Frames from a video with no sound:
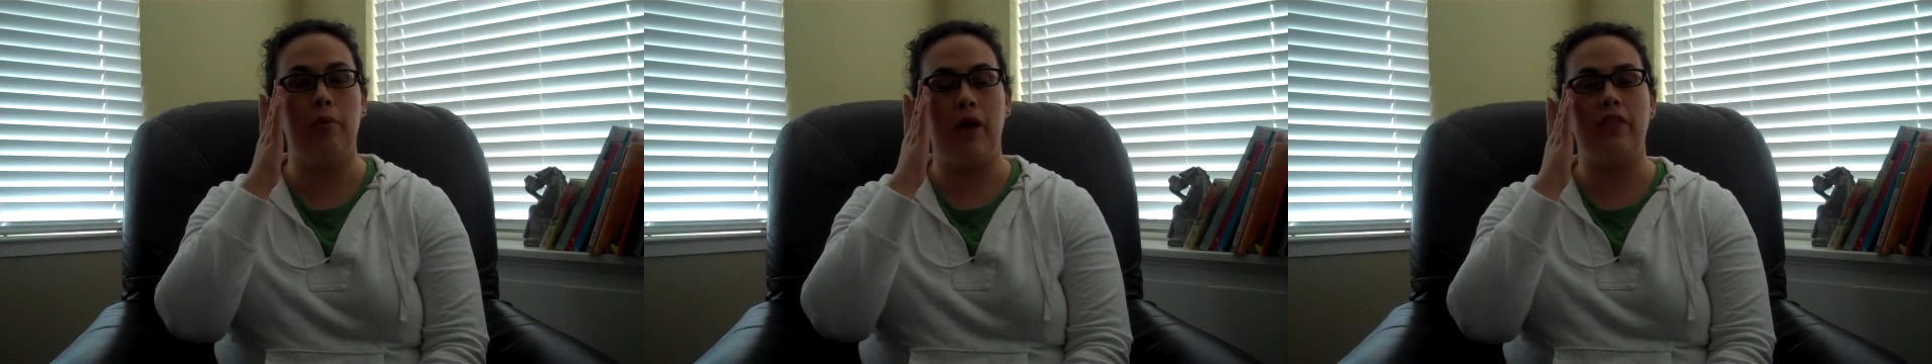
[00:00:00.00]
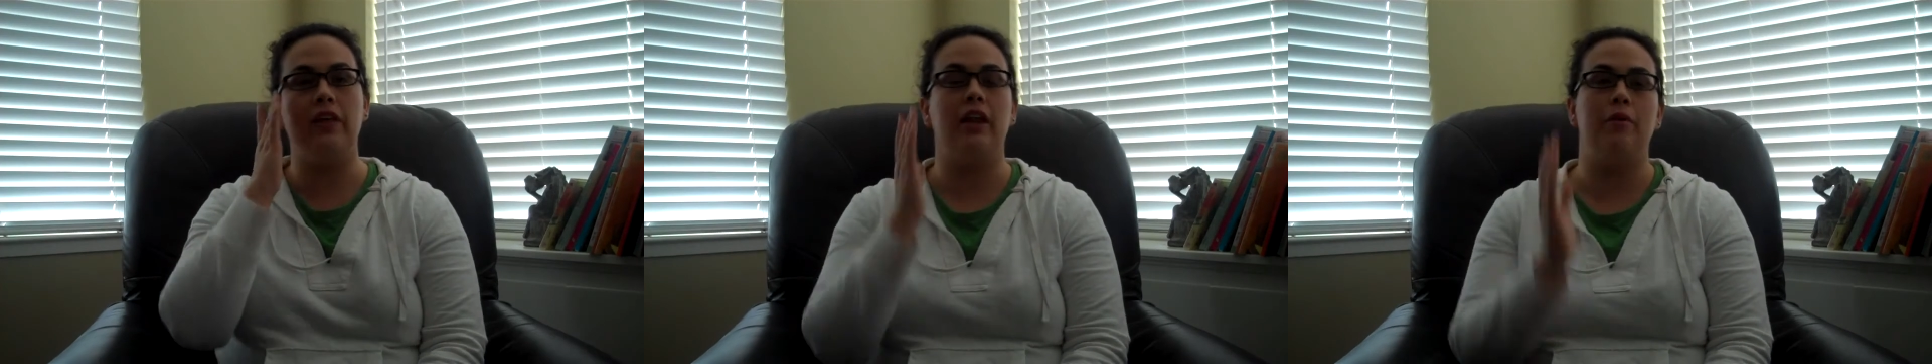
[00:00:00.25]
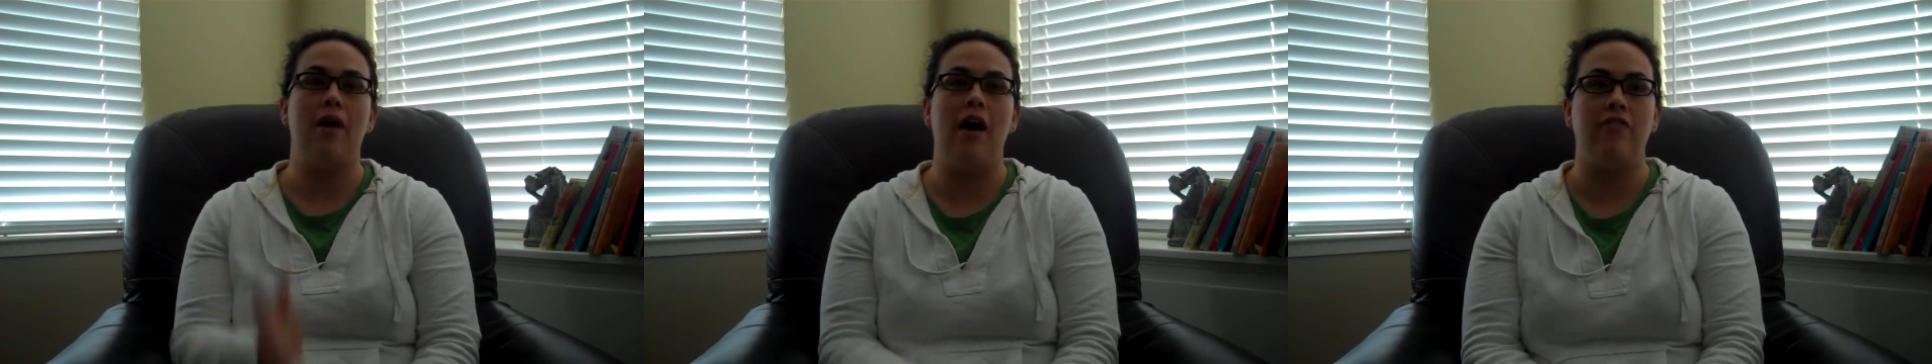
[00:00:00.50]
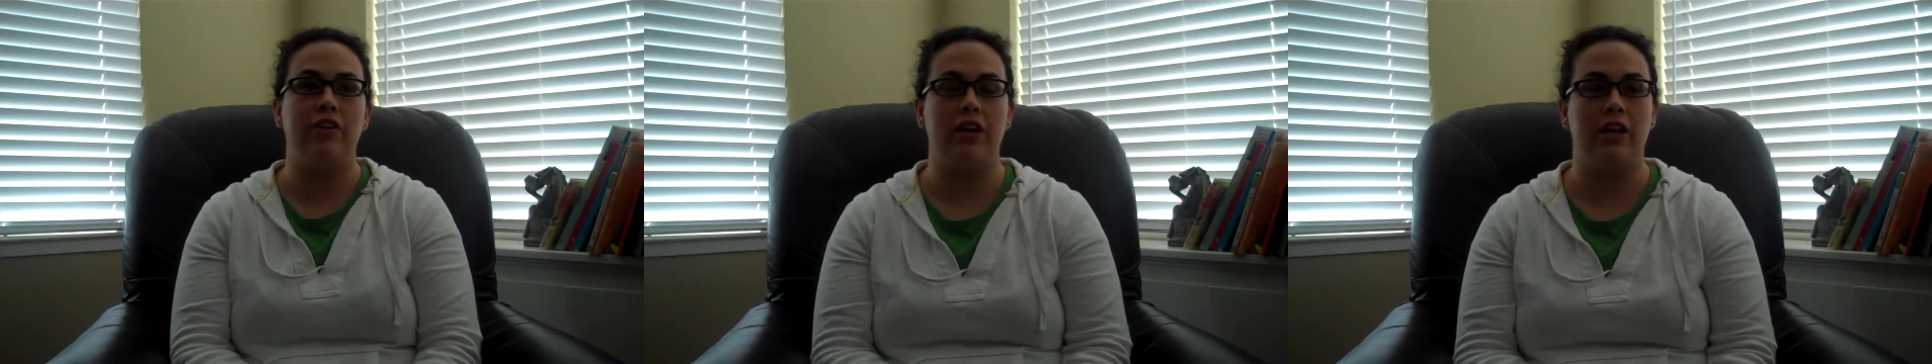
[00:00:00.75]
And then I'm
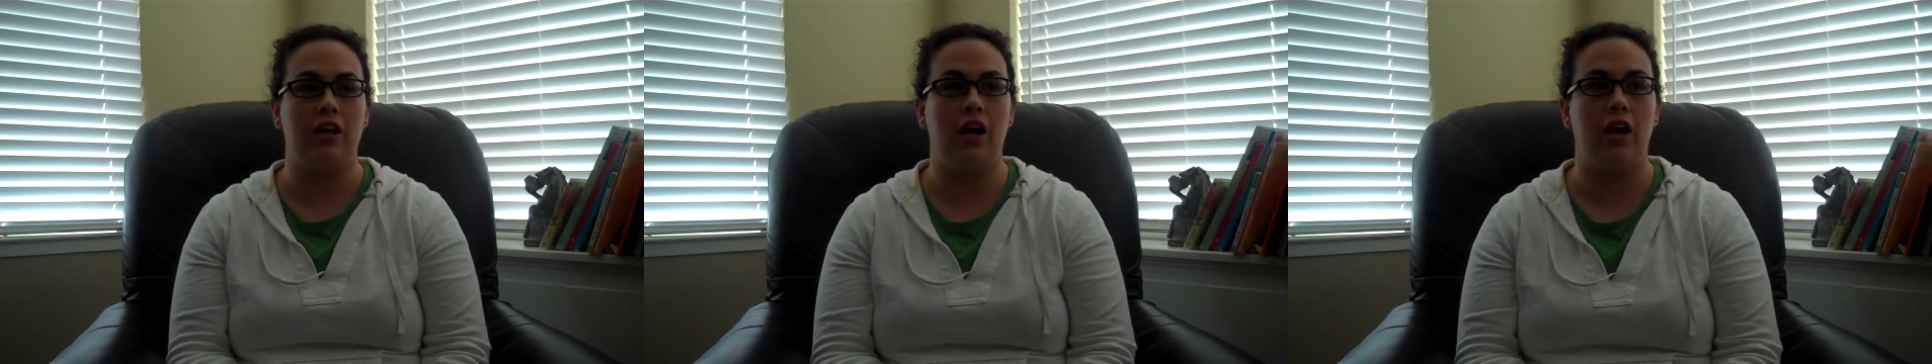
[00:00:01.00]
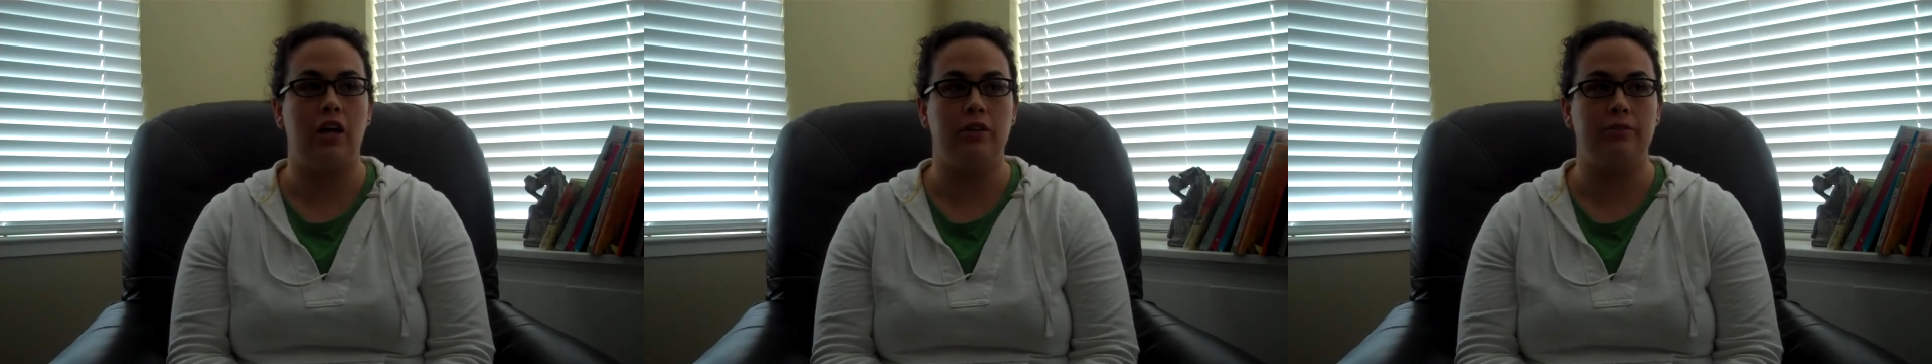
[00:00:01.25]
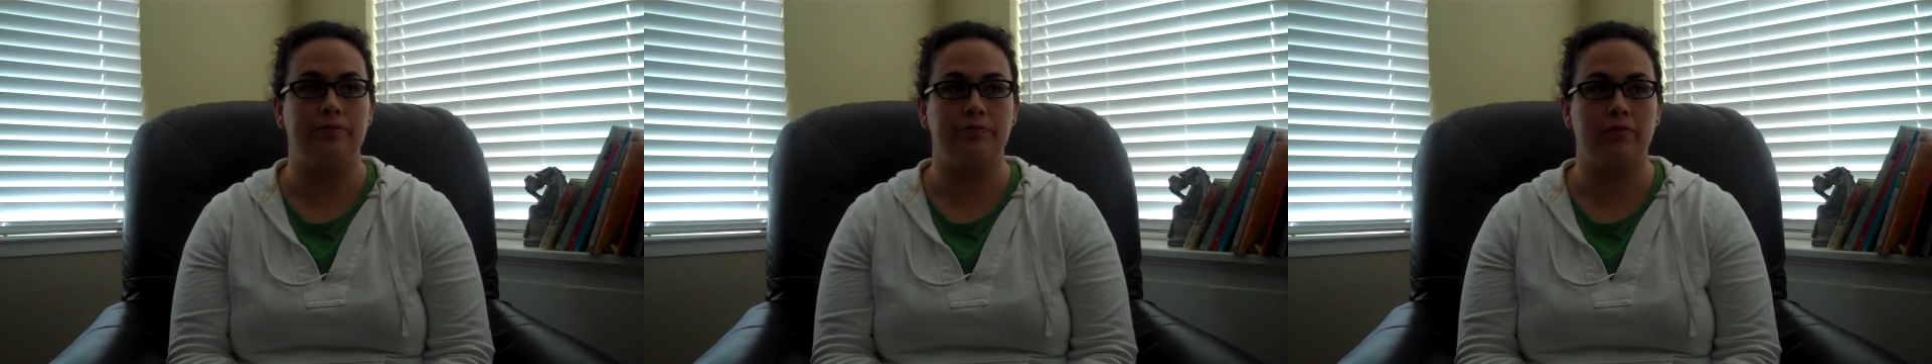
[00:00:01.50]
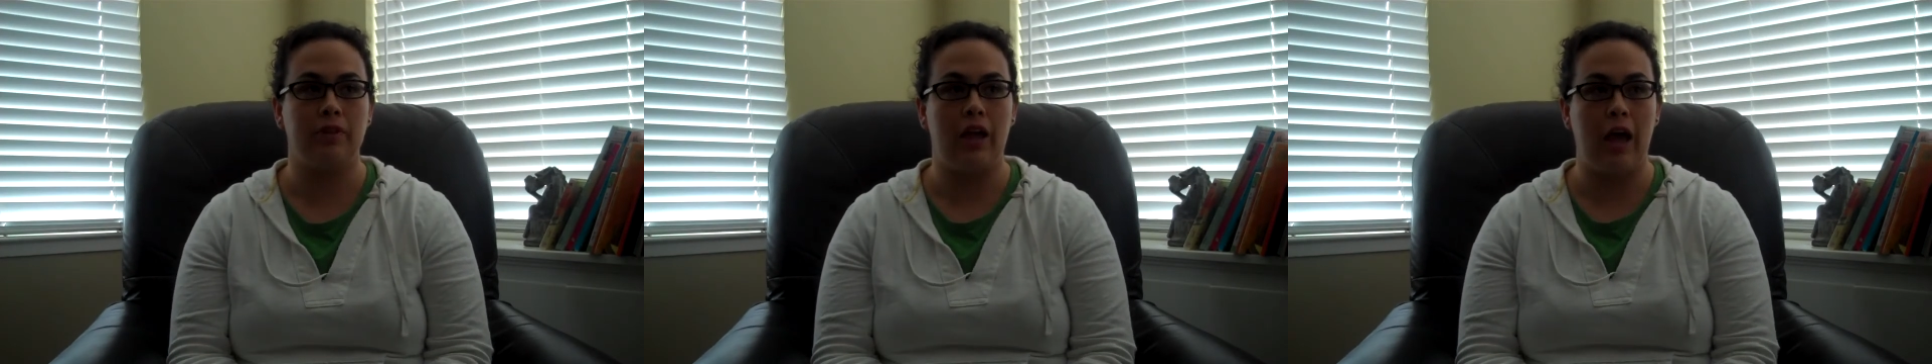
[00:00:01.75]
having
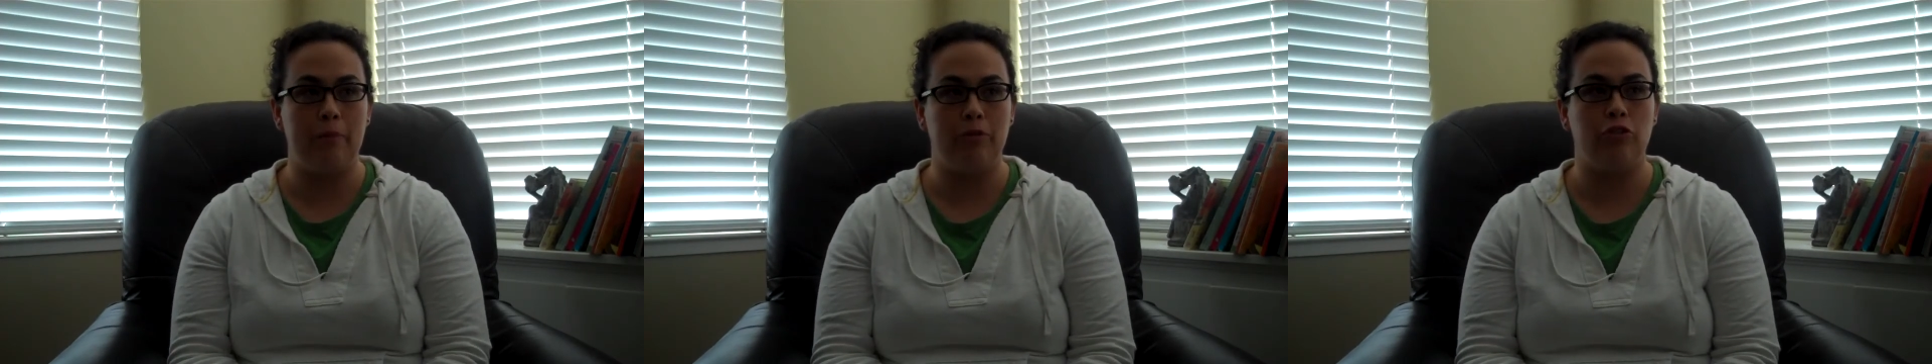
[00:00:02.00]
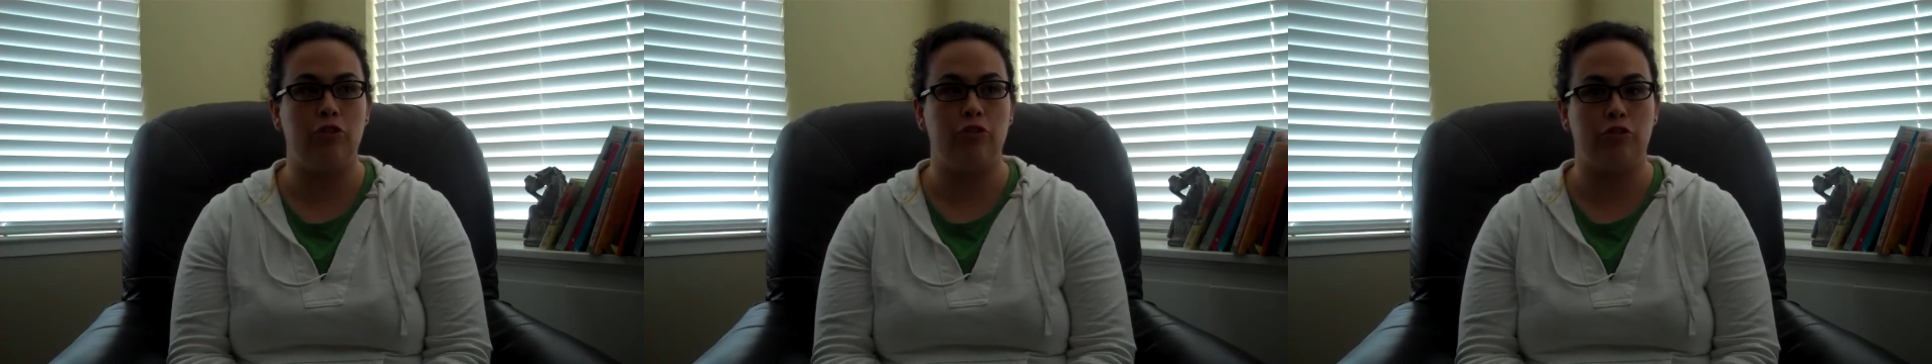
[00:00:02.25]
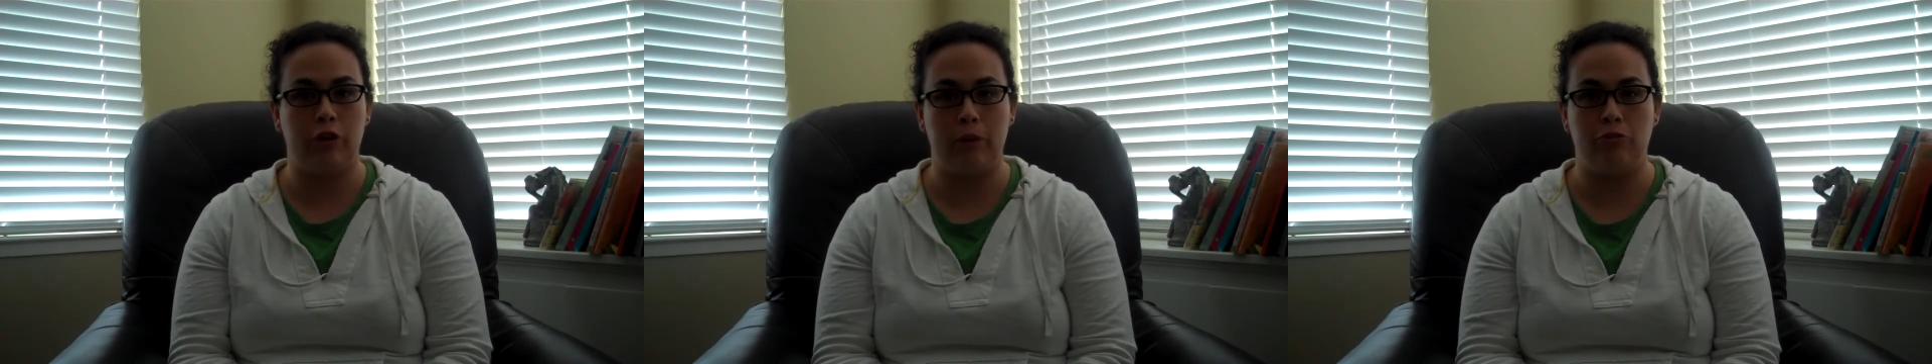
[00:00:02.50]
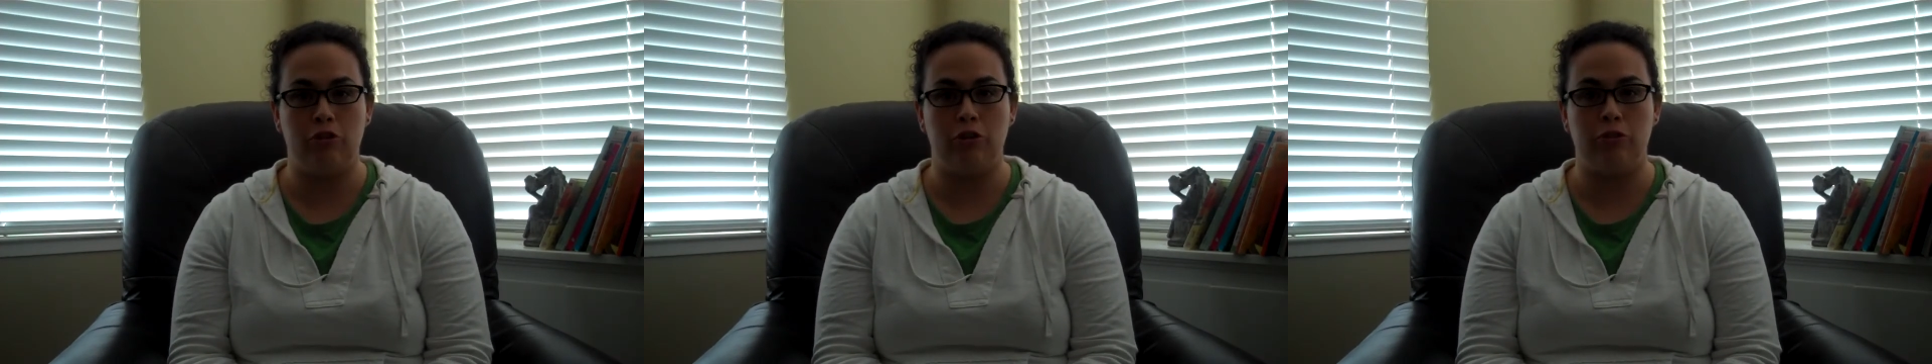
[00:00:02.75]
apple juice,
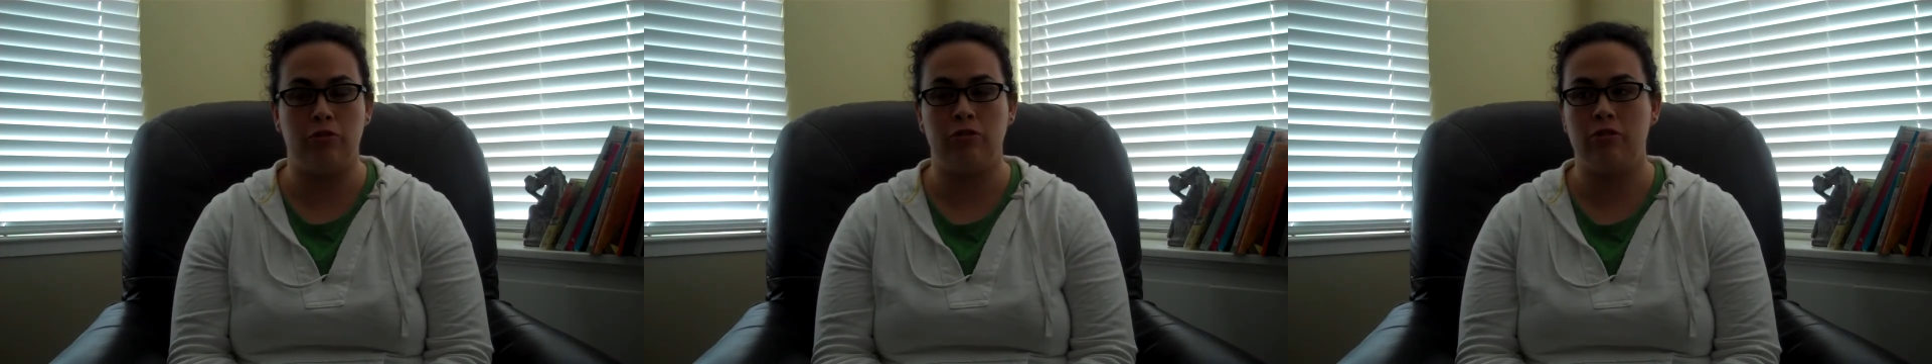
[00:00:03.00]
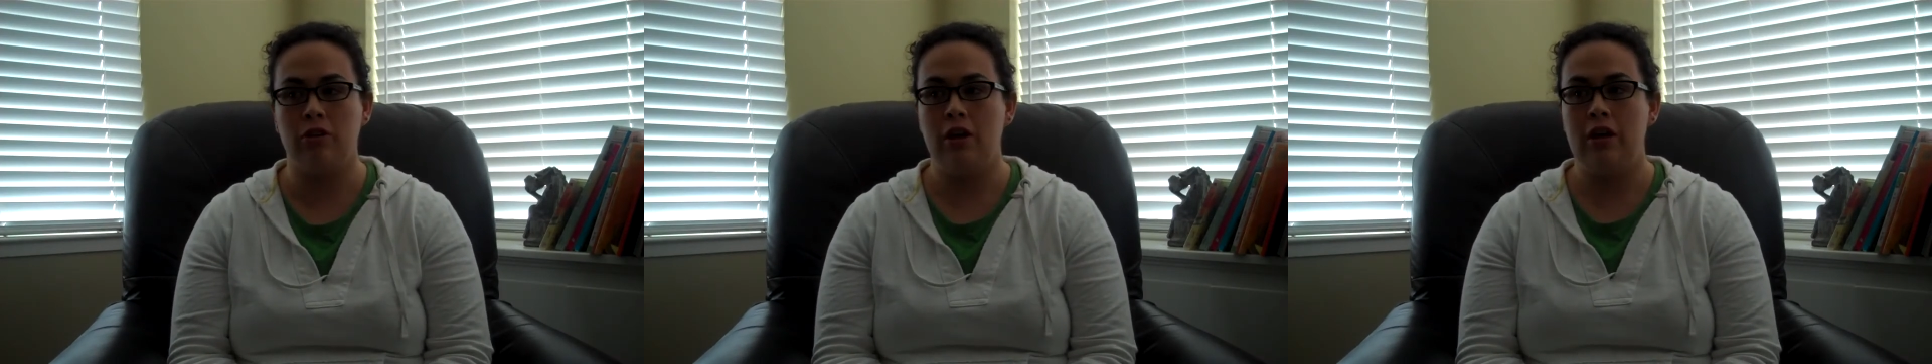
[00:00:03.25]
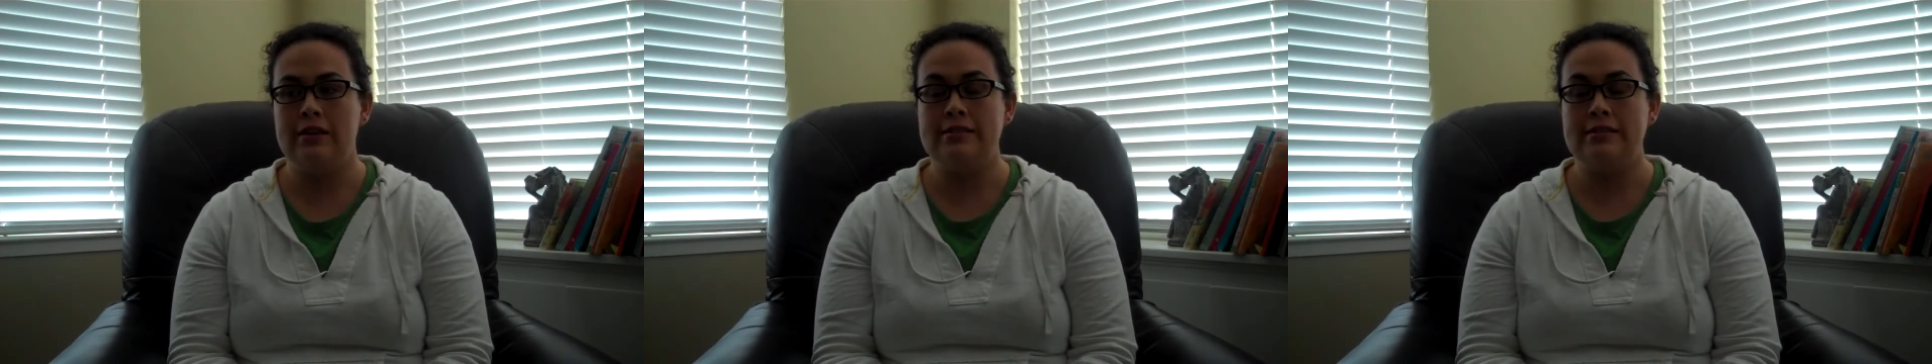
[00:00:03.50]
grape juice,